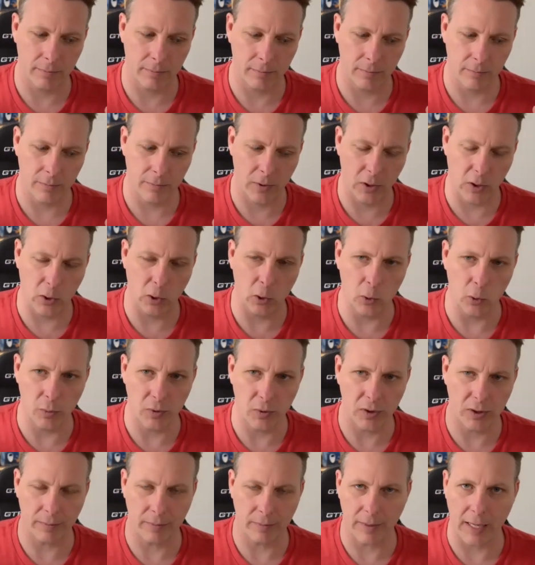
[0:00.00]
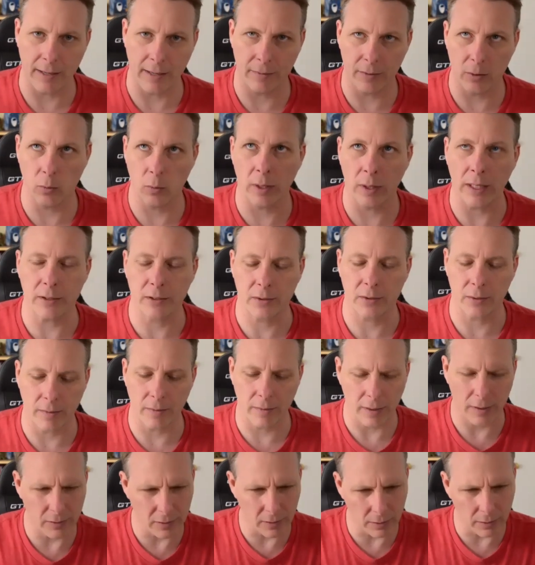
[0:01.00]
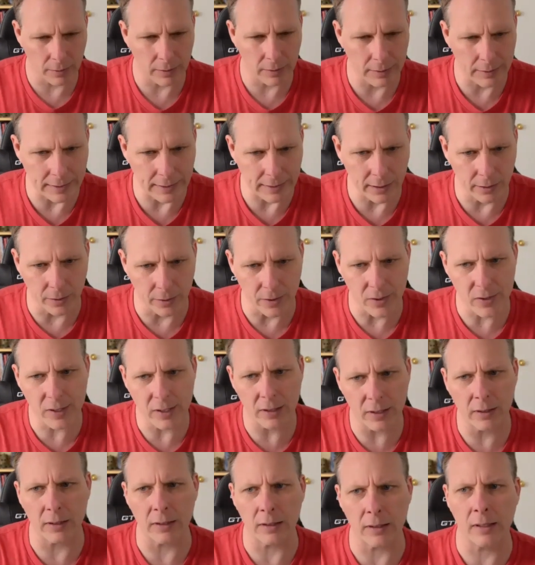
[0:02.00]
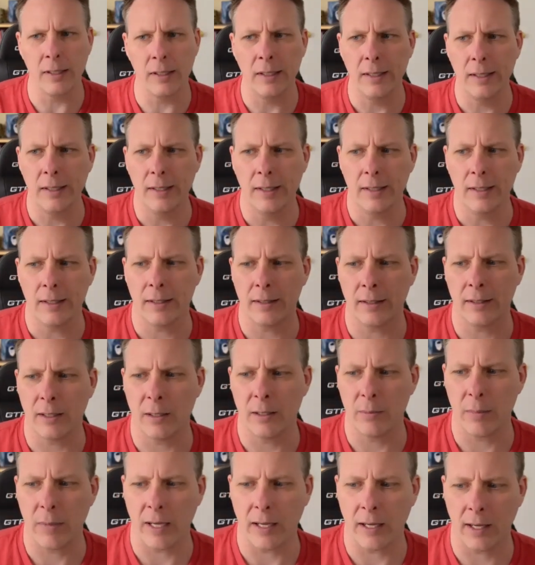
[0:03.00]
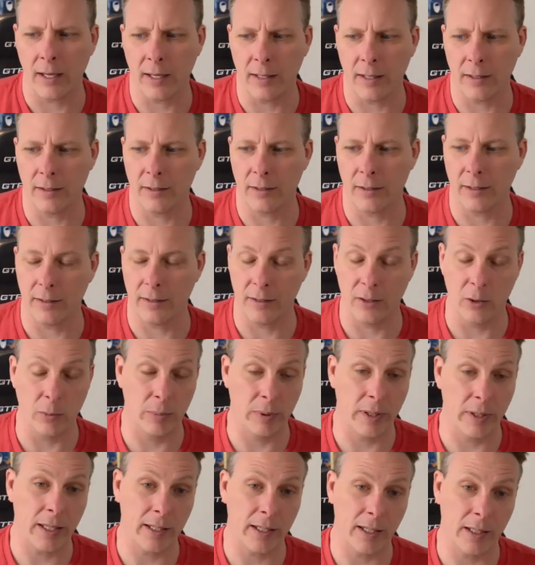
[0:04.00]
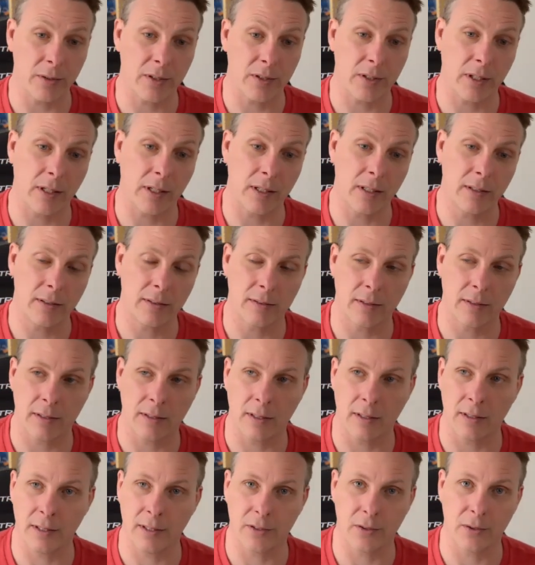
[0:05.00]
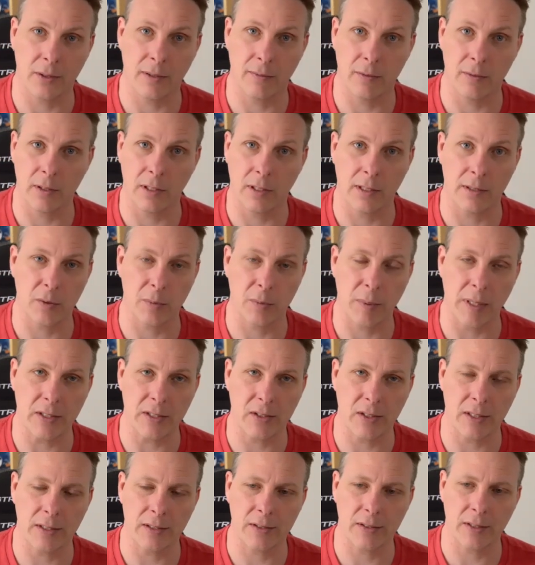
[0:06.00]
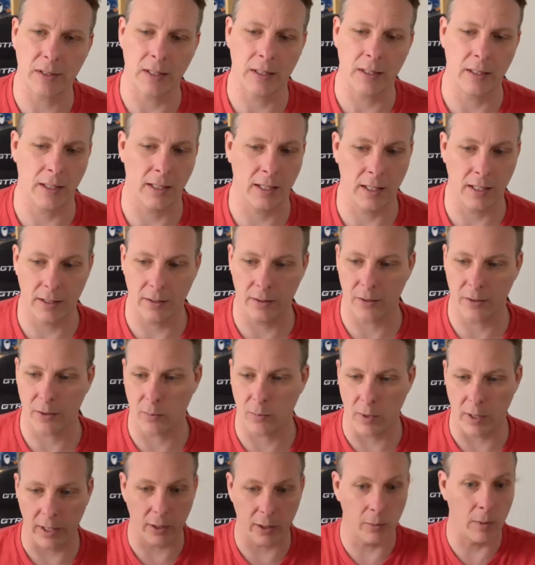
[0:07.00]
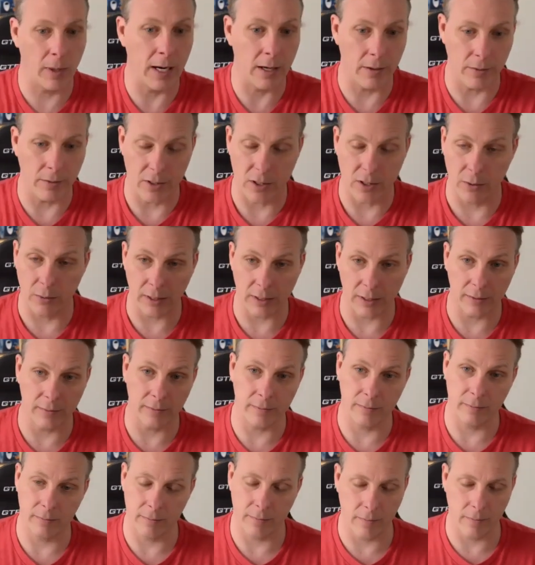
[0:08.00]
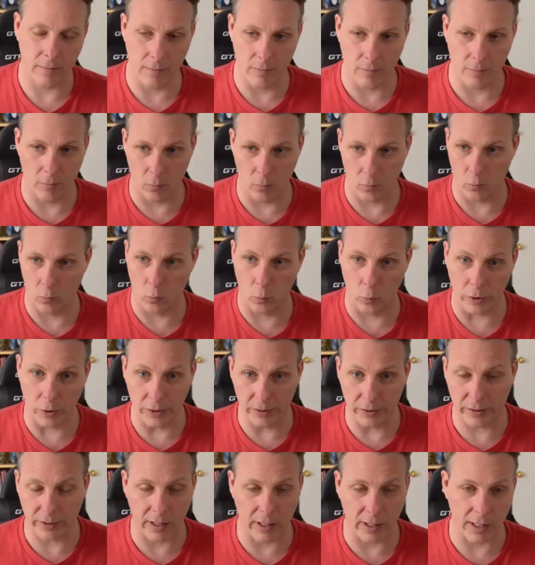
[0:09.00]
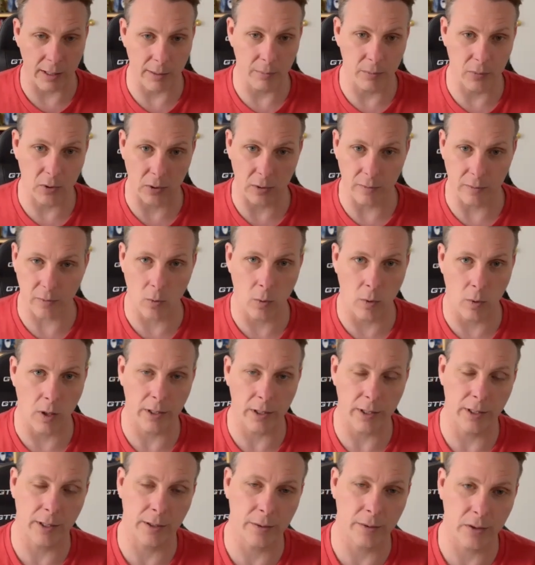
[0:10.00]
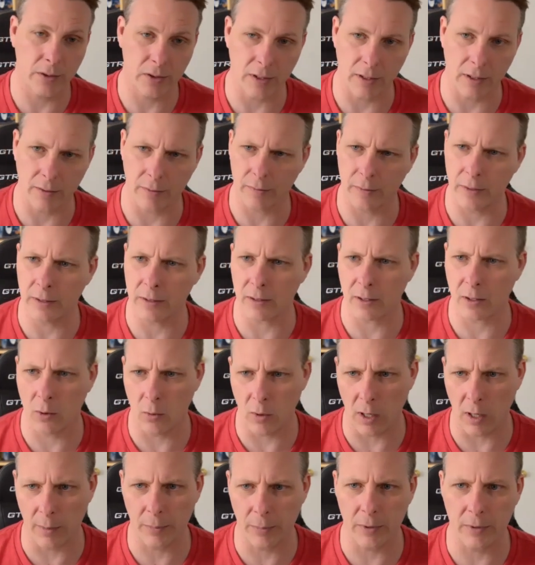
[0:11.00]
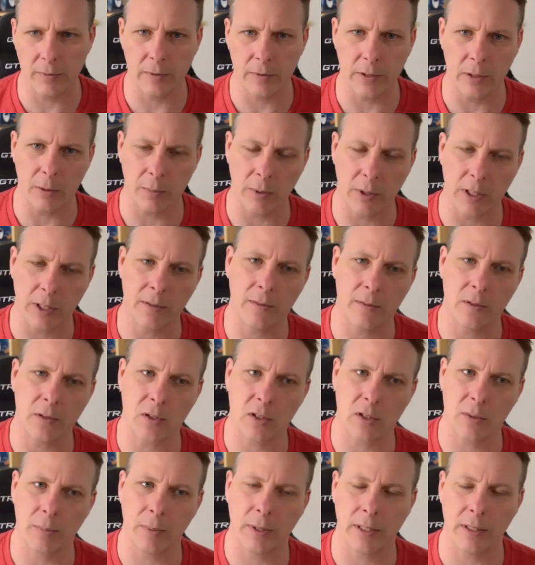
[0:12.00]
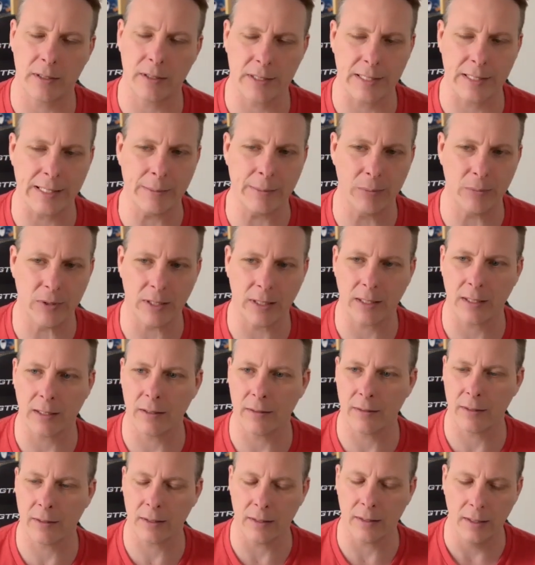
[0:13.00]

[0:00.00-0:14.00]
cubes, so heavy weight sort of things that you can lean or sit on. And you'll play it outside, unless you have a lot of space inside, and just running around doing real-time sort of Quodd Heroes stuff, either cooperatively or player versus player teams, that kind of thing.